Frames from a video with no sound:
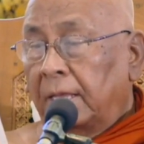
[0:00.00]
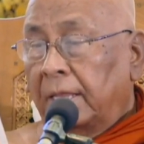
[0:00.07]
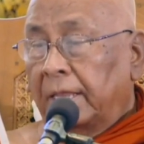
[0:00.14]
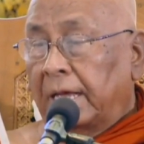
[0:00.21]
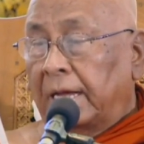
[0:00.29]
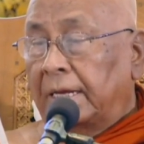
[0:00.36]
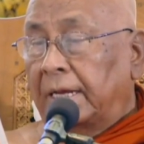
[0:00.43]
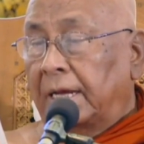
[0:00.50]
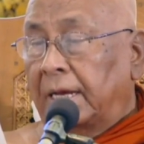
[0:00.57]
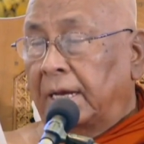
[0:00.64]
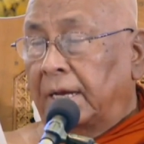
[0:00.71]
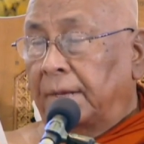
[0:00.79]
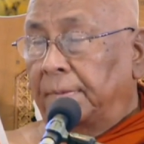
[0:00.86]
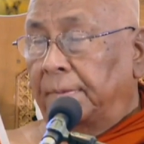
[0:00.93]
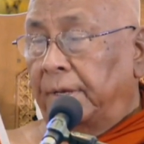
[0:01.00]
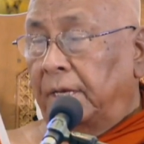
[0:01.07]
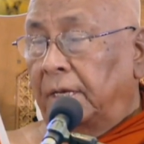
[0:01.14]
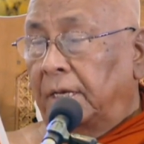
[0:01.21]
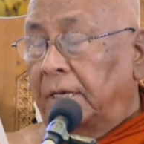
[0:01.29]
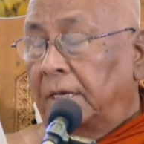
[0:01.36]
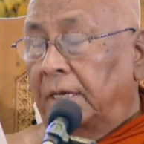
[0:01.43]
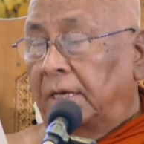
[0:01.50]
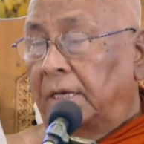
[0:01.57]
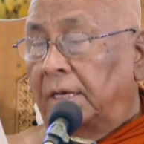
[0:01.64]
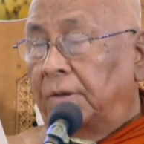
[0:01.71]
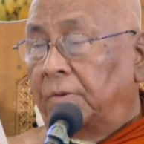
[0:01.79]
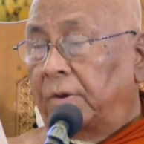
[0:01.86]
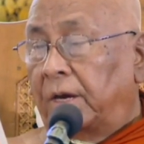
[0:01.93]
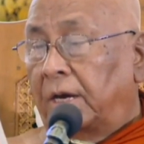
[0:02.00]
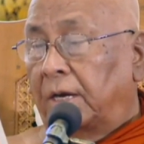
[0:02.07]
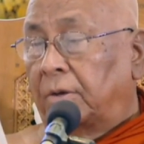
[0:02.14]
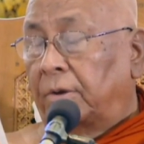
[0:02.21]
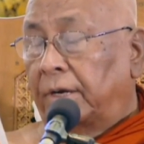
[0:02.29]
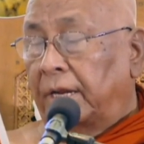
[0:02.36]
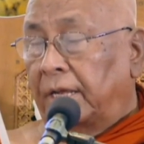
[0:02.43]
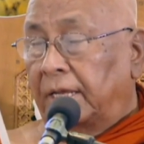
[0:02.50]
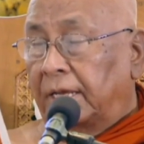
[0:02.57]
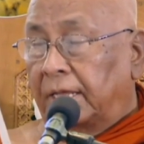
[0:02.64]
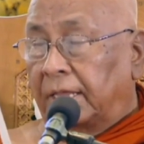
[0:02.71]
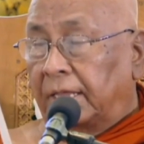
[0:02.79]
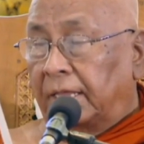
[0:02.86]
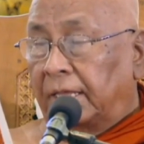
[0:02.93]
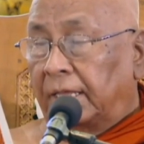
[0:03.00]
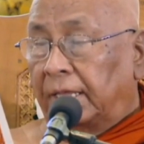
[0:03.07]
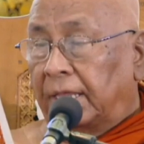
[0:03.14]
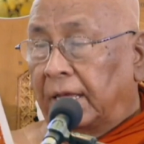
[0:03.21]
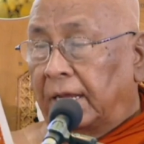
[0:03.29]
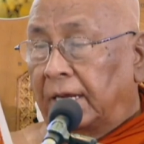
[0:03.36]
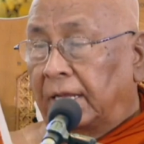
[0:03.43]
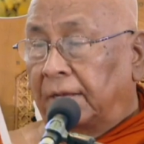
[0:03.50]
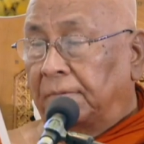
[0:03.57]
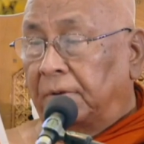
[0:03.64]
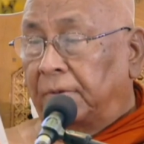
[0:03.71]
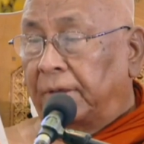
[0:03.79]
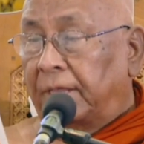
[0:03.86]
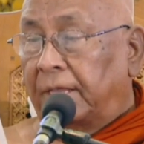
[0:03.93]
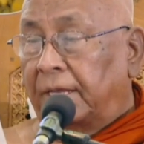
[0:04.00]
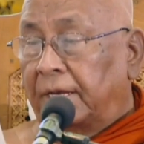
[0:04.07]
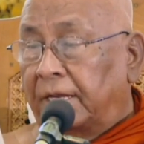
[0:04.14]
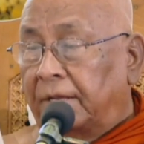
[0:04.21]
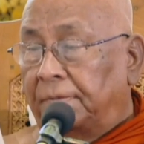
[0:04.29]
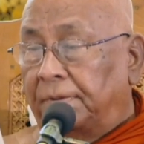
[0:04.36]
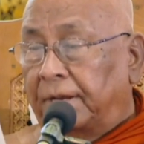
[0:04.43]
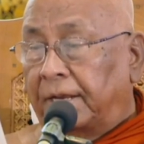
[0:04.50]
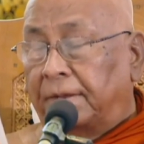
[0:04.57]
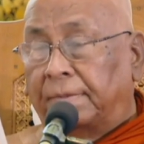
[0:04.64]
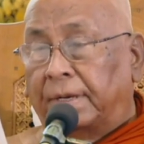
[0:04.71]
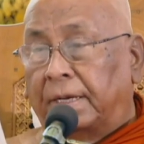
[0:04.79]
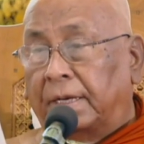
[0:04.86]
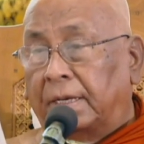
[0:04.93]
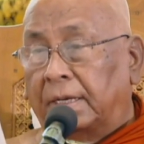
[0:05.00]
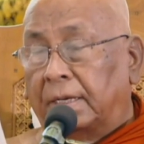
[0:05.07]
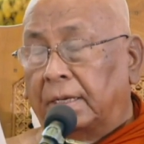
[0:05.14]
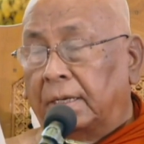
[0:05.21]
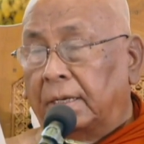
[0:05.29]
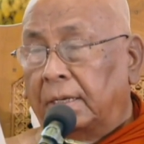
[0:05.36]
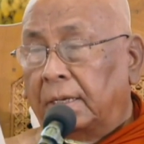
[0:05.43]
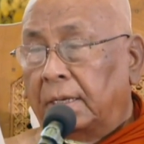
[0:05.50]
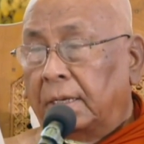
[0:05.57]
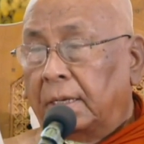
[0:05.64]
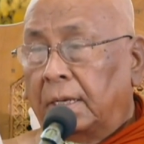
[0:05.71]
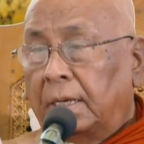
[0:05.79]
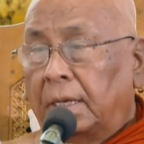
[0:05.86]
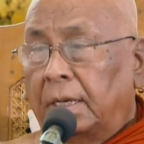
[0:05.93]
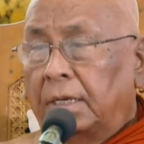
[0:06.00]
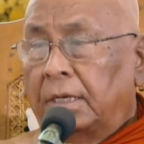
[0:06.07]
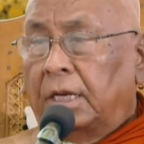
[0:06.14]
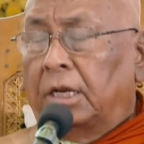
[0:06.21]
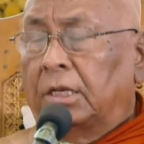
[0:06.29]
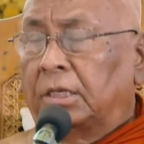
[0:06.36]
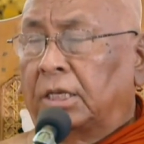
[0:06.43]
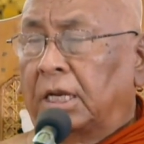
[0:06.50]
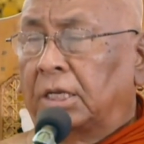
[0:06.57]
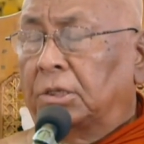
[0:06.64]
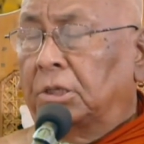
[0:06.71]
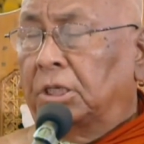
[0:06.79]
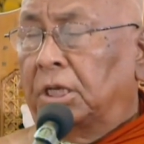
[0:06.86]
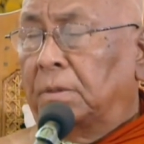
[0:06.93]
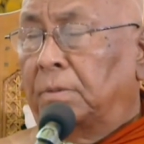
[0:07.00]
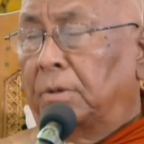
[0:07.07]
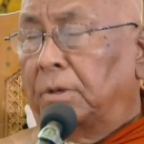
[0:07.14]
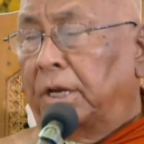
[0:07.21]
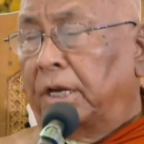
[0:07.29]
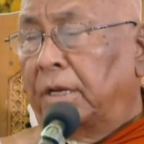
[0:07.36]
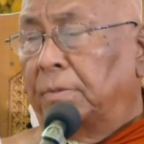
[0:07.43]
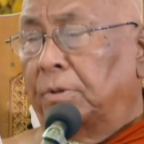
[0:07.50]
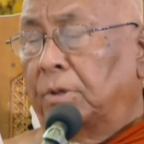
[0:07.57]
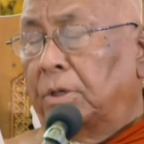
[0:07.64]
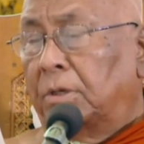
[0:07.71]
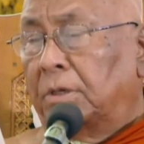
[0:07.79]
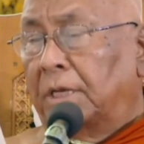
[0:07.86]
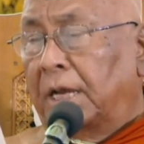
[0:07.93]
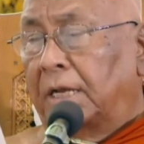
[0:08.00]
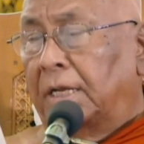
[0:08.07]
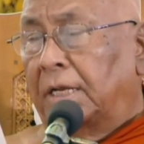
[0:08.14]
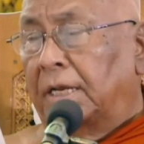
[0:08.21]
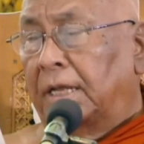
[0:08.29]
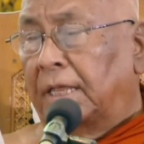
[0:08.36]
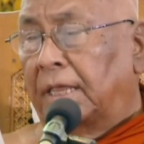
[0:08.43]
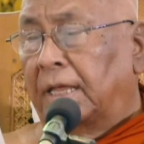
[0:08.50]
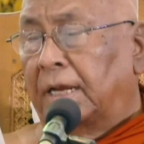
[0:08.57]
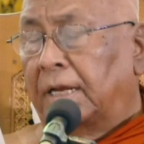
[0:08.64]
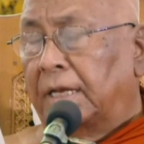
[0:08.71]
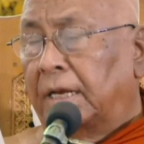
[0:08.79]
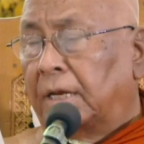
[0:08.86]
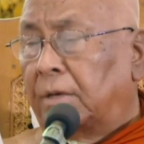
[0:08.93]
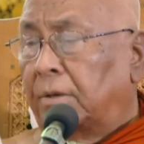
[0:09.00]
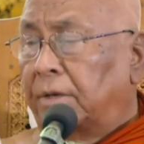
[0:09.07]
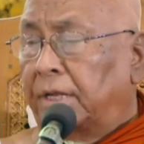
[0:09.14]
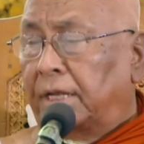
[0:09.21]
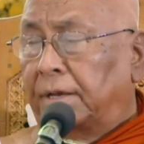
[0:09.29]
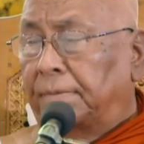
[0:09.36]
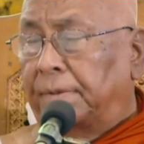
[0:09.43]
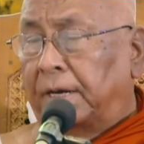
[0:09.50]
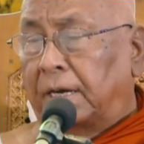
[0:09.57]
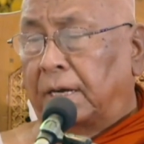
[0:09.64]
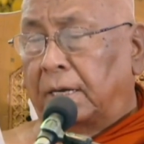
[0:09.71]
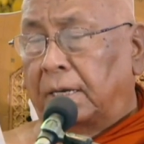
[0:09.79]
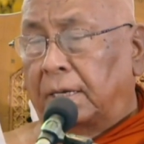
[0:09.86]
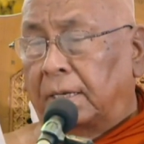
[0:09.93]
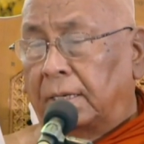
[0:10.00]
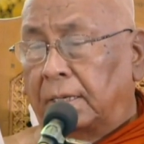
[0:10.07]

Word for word: Adahame, what can I yet the Dalemba with the D Pilame? Tell us as Ojimon at the Bolonian than the Aconeba.